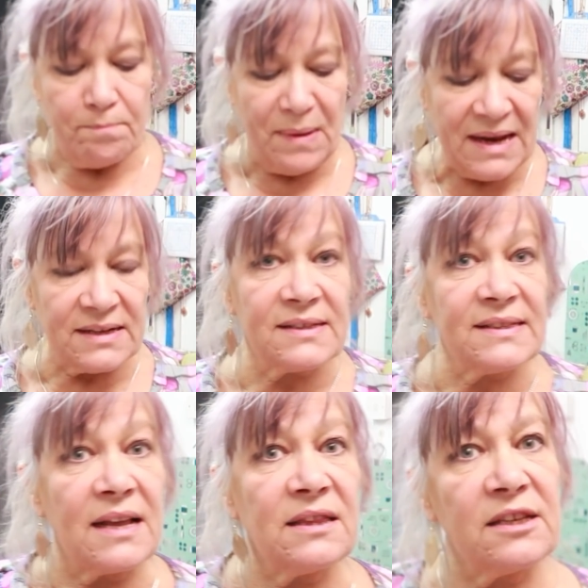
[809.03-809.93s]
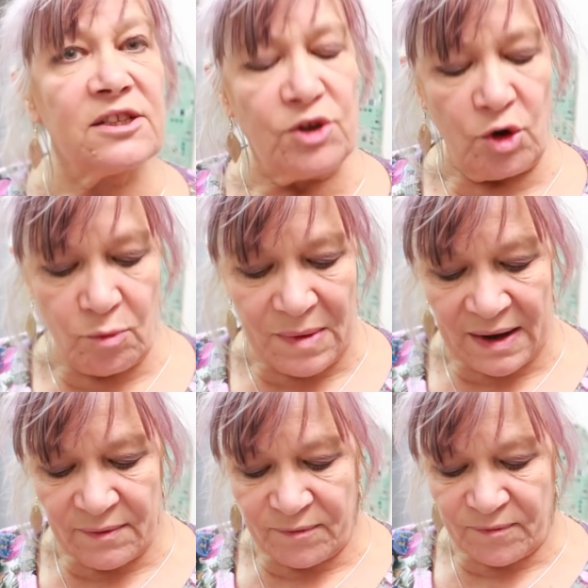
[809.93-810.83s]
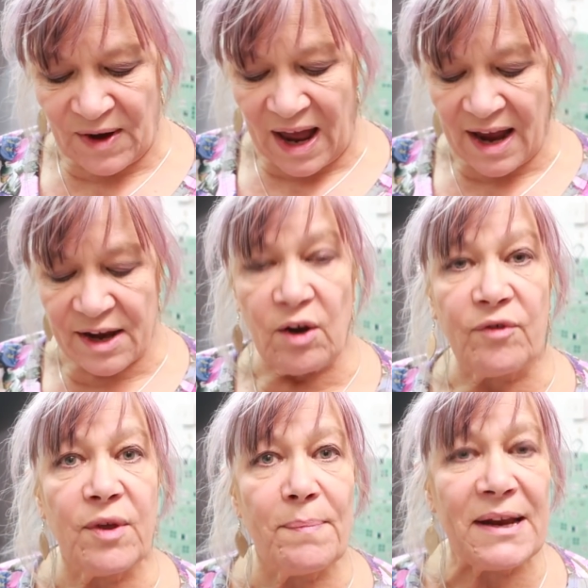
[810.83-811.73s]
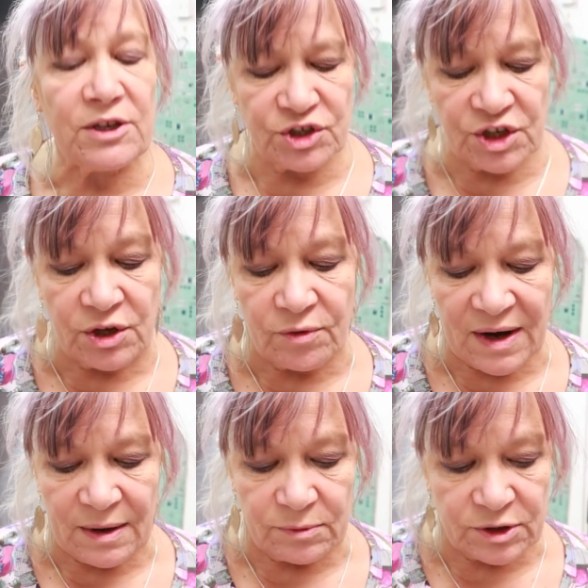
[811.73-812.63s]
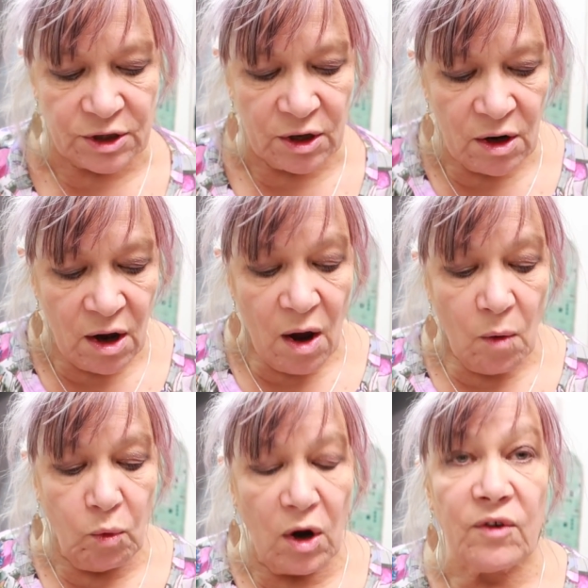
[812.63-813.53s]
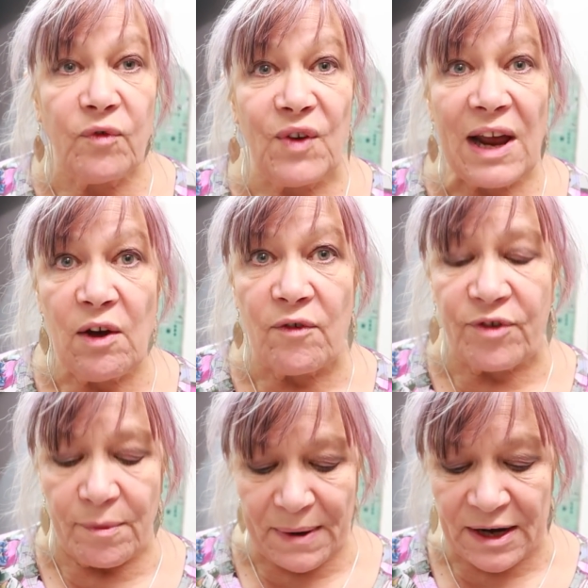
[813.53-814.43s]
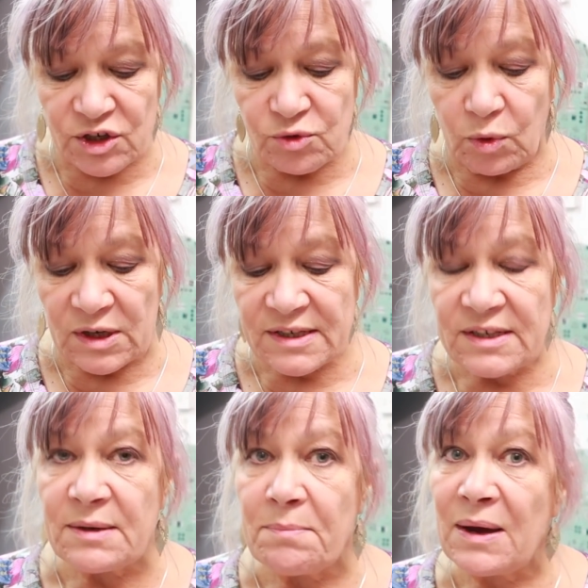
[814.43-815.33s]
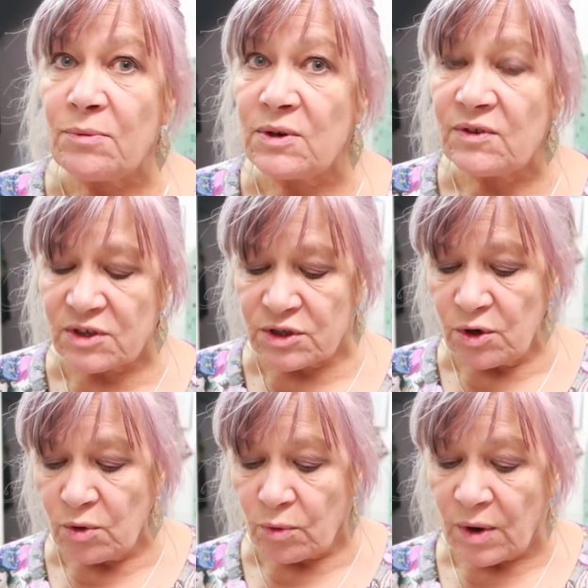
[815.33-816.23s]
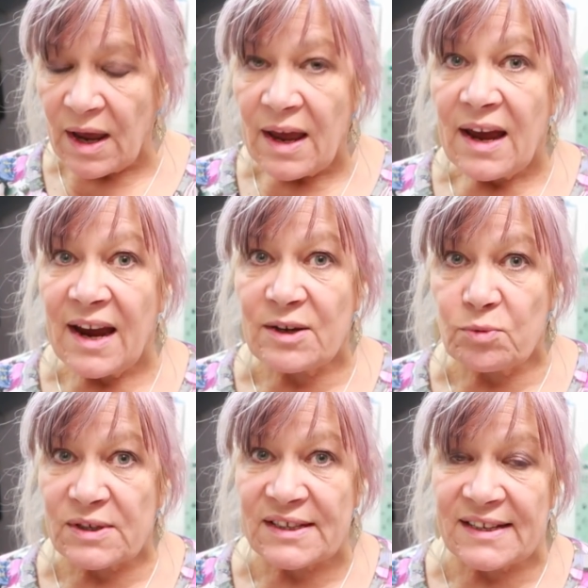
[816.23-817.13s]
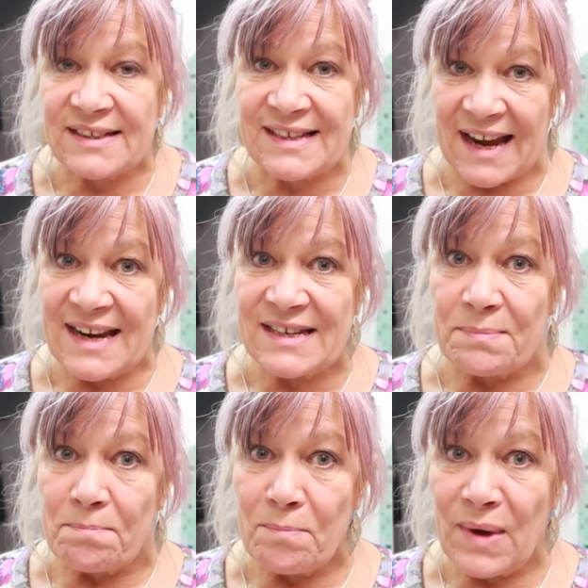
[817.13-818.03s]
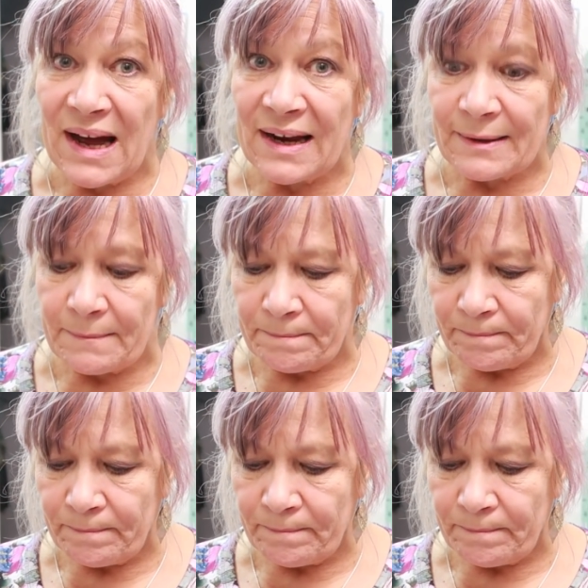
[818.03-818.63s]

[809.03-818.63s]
Ben sent the snowman flying off the bench to the ground. What fell off the bench wasn't a mound of snow, it was a dead man.